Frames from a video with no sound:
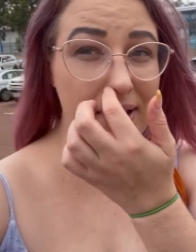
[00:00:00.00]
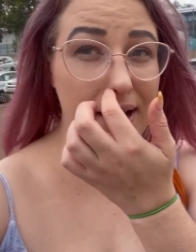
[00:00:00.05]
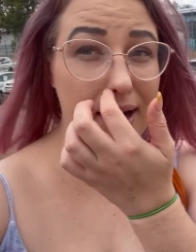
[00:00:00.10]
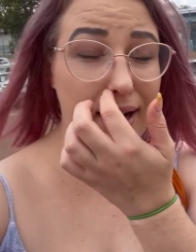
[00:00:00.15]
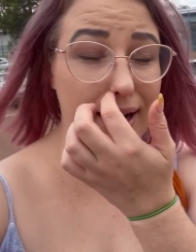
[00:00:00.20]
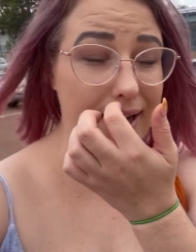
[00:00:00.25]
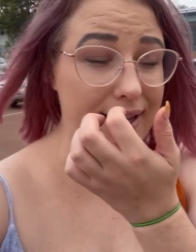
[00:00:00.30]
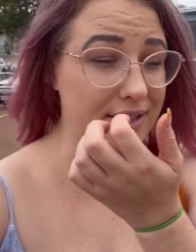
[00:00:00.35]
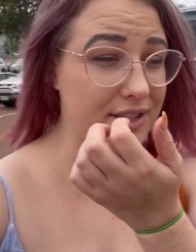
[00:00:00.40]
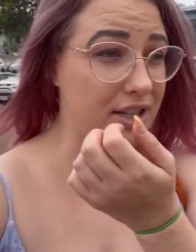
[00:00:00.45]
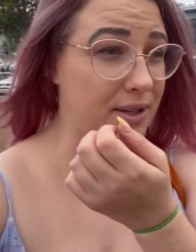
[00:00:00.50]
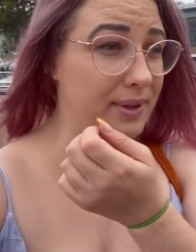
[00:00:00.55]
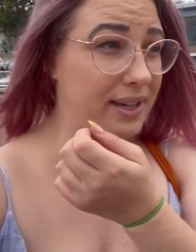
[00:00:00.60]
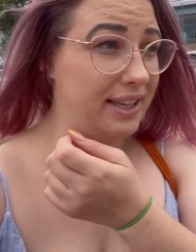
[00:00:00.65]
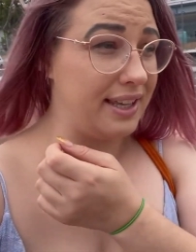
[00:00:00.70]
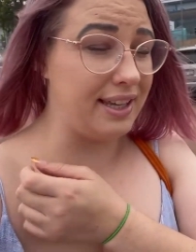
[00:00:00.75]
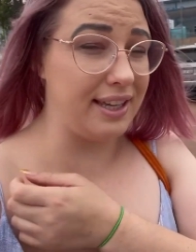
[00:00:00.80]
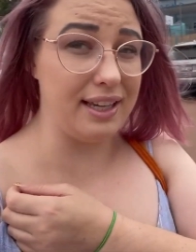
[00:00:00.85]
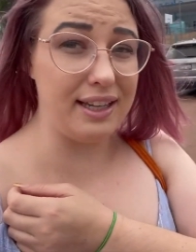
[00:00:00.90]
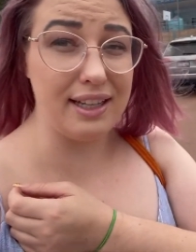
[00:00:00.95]
All right, so we're
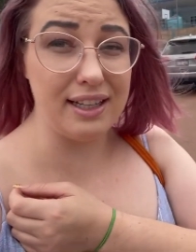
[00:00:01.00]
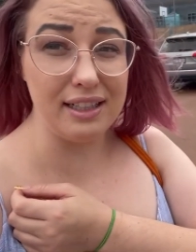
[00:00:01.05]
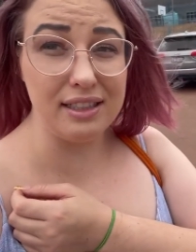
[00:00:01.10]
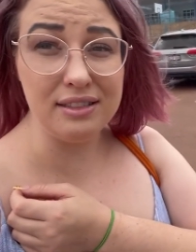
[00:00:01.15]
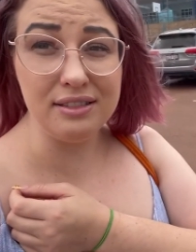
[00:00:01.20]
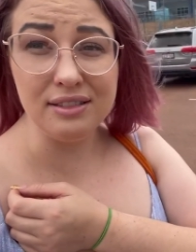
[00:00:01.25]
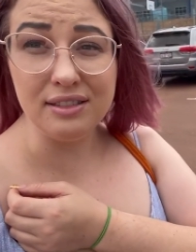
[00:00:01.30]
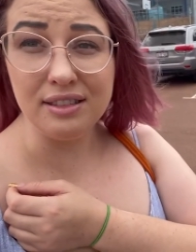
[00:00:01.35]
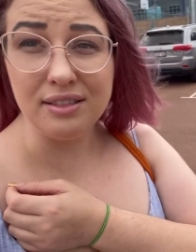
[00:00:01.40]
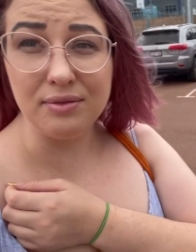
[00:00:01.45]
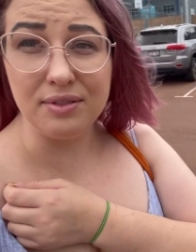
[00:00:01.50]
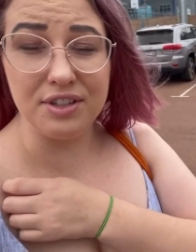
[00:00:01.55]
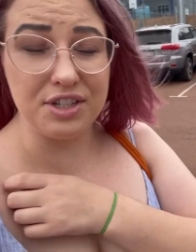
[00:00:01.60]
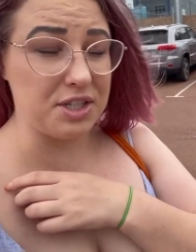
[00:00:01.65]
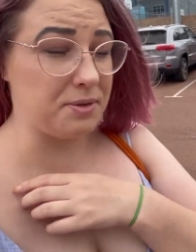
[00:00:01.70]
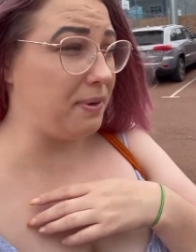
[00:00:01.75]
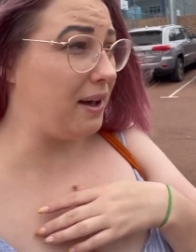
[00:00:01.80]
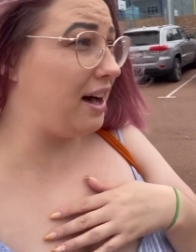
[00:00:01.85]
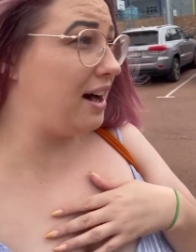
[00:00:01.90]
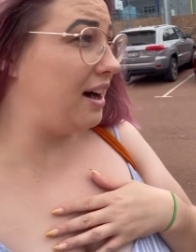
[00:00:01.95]
here. We just
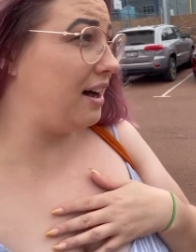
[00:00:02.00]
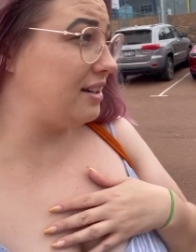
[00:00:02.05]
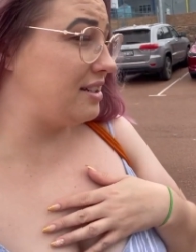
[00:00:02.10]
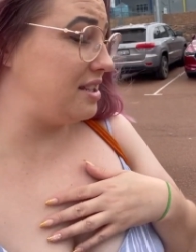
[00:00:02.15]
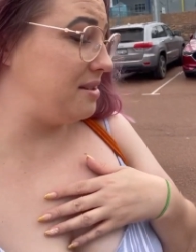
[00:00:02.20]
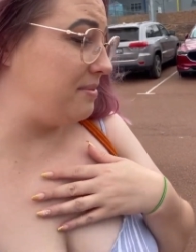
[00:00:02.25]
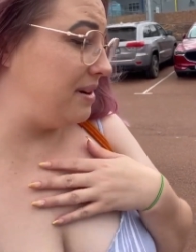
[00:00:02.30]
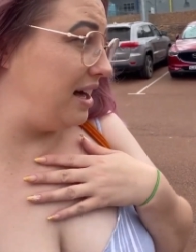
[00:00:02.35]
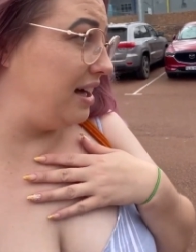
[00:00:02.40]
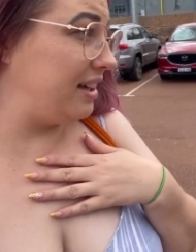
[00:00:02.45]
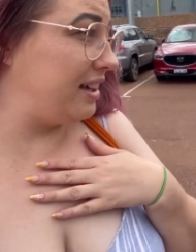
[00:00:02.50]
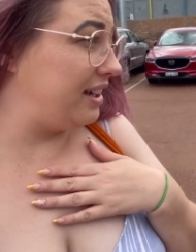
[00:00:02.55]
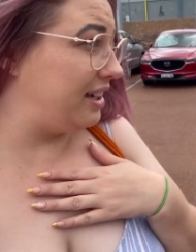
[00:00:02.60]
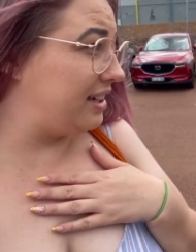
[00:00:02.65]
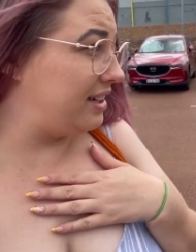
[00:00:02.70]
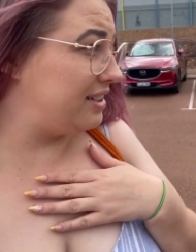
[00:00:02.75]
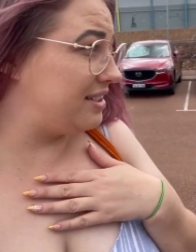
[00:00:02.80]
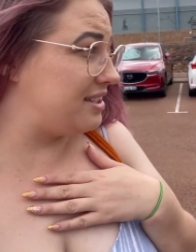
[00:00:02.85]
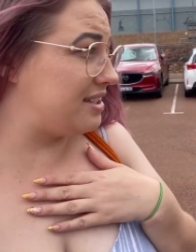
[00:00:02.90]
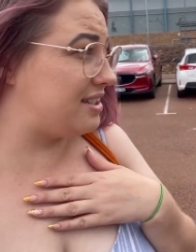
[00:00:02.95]
parked at the
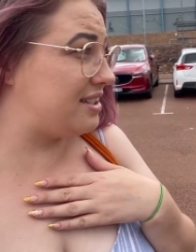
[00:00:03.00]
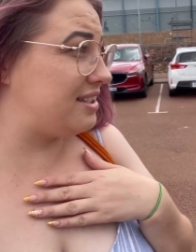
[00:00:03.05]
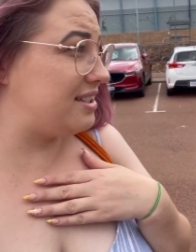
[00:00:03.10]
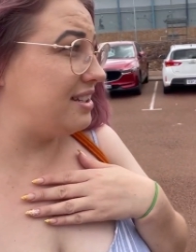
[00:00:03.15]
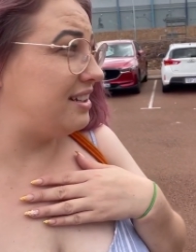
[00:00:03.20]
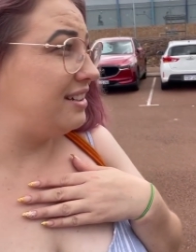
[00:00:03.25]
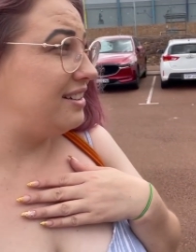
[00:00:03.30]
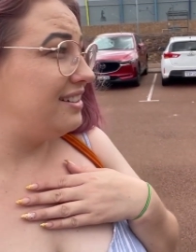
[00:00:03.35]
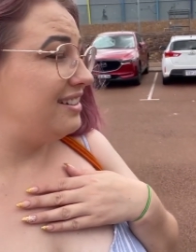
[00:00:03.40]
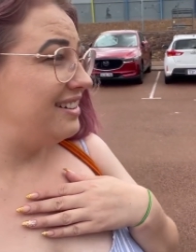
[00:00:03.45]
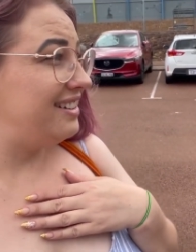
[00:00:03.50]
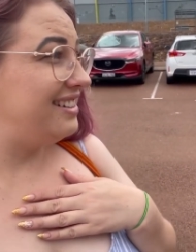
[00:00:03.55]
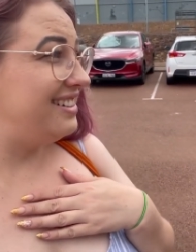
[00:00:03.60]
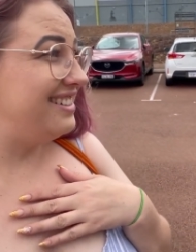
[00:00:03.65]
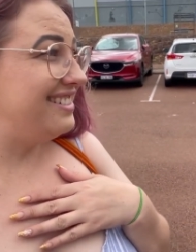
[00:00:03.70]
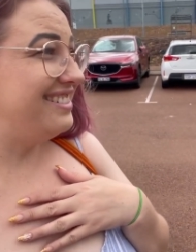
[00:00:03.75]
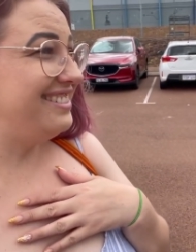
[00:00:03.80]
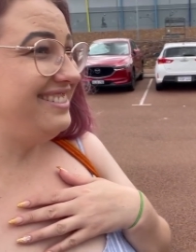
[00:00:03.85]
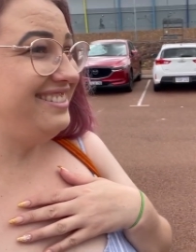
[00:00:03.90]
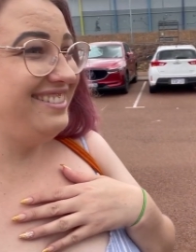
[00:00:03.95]
markets,
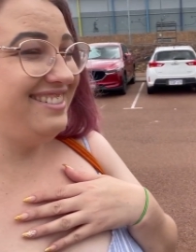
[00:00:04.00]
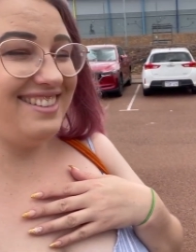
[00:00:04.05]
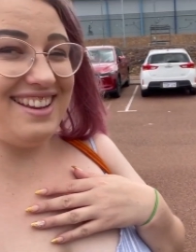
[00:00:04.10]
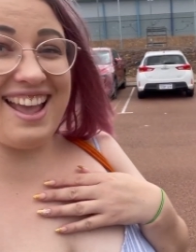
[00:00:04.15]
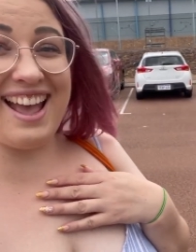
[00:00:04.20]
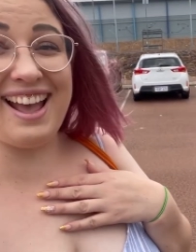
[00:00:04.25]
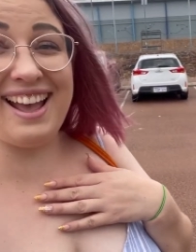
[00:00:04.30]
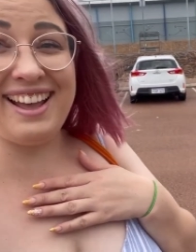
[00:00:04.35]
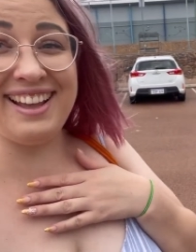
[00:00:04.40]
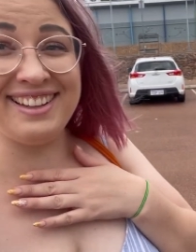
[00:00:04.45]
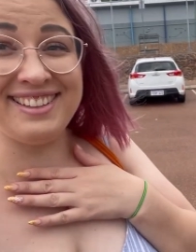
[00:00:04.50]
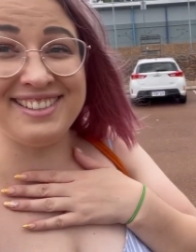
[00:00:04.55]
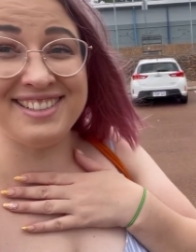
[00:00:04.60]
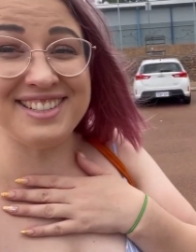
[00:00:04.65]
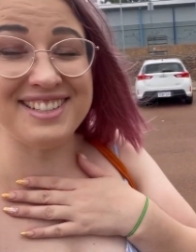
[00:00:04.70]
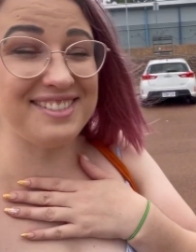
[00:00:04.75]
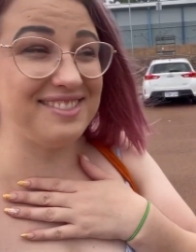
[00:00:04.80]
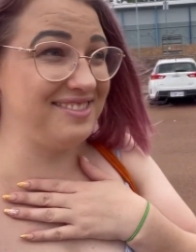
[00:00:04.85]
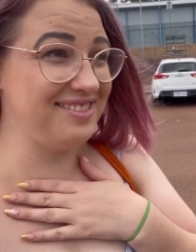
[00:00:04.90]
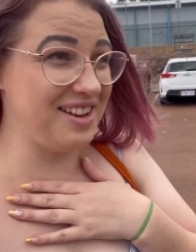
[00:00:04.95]
and
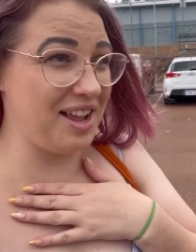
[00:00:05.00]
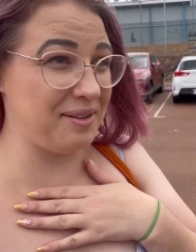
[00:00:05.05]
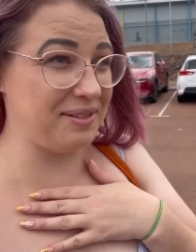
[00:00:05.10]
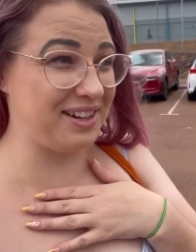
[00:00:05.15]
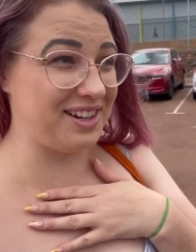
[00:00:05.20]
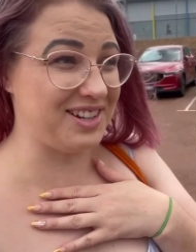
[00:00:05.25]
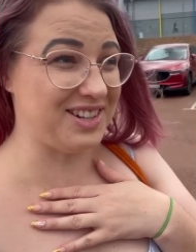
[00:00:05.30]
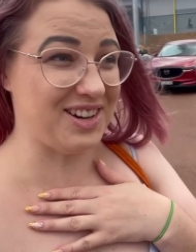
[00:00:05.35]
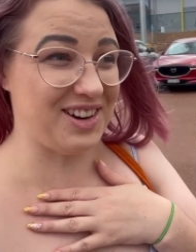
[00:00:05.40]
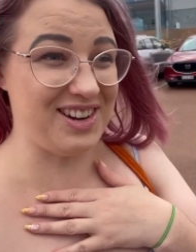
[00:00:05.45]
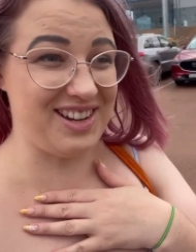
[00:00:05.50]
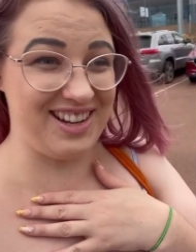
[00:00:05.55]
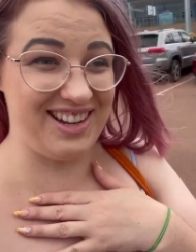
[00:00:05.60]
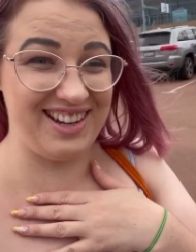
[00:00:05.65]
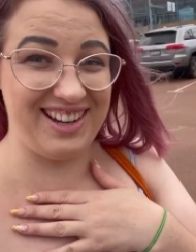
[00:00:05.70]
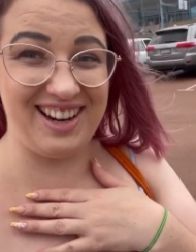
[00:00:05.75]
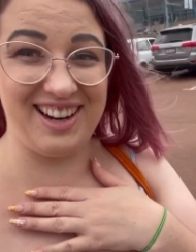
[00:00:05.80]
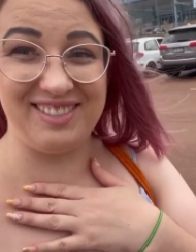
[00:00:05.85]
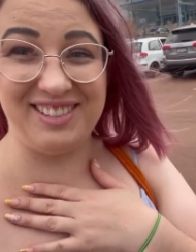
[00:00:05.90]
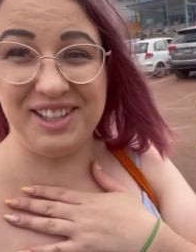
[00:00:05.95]
I'm going to show you
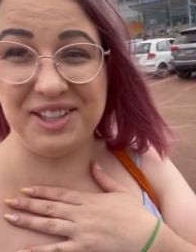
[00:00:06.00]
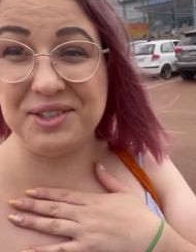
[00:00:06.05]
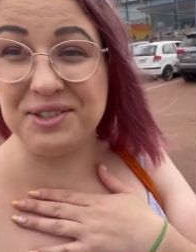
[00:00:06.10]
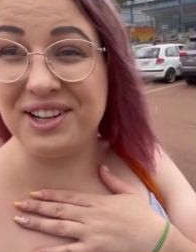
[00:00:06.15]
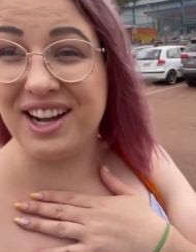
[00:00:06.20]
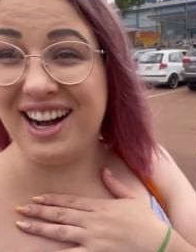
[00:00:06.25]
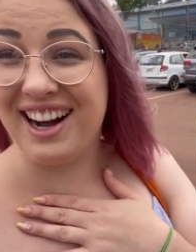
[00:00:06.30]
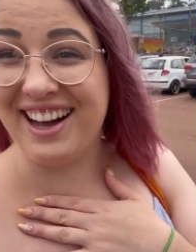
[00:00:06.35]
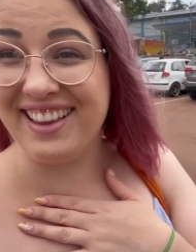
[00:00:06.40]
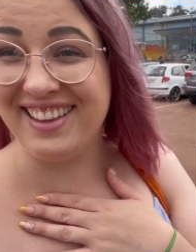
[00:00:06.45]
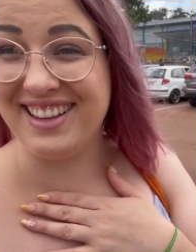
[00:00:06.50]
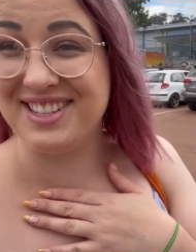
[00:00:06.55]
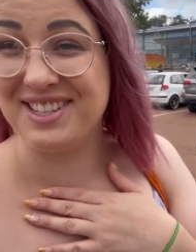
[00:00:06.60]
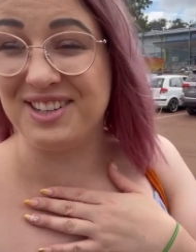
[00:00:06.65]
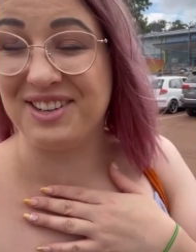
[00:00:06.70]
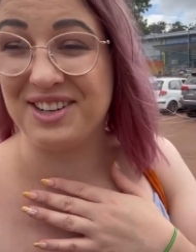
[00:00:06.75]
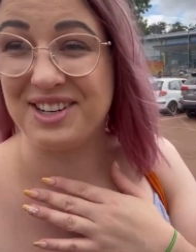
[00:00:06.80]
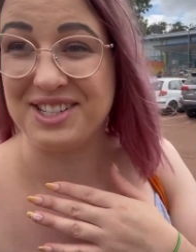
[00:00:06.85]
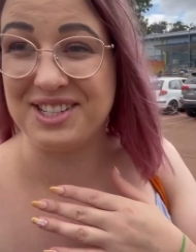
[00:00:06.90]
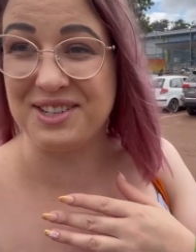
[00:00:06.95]
a really cool car that's
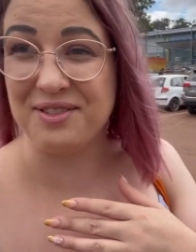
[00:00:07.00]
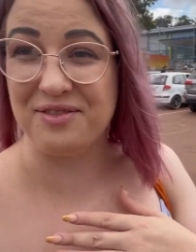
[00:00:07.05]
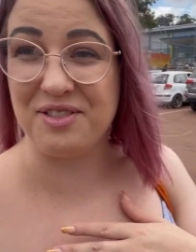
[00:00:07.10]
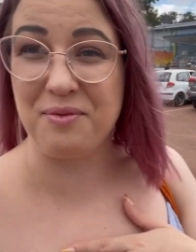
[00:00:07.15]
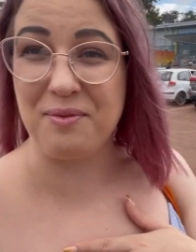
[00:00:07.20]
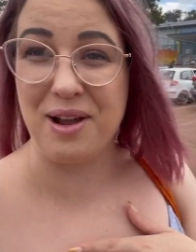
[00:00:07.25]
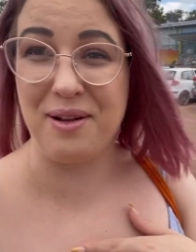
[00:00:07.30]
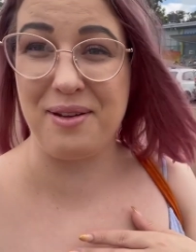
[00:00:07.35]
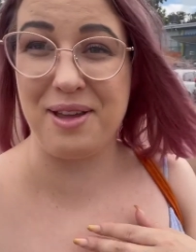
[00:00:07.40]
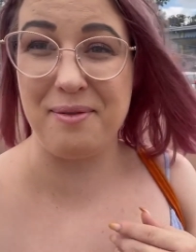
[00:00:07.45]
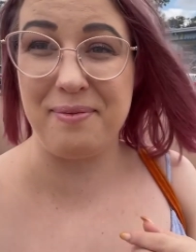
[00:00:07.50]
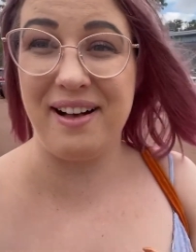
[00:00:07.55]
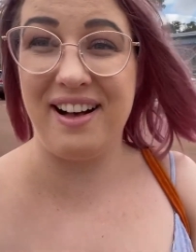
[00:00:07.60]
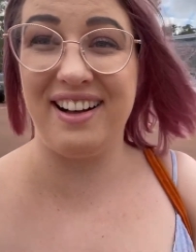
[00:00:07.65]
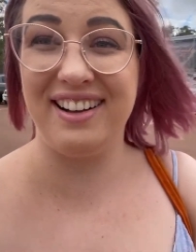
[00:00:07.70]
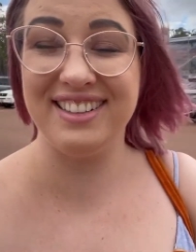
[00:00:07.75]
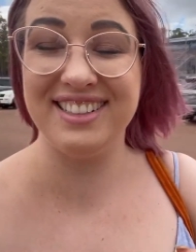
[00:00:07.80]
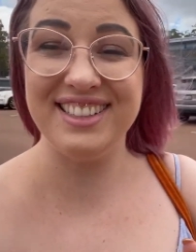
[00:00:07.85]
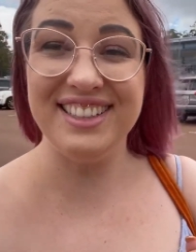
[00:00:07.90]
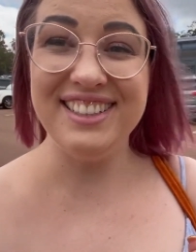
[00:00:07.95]
across from where we are
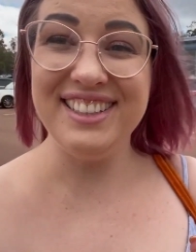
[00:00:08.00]
parked.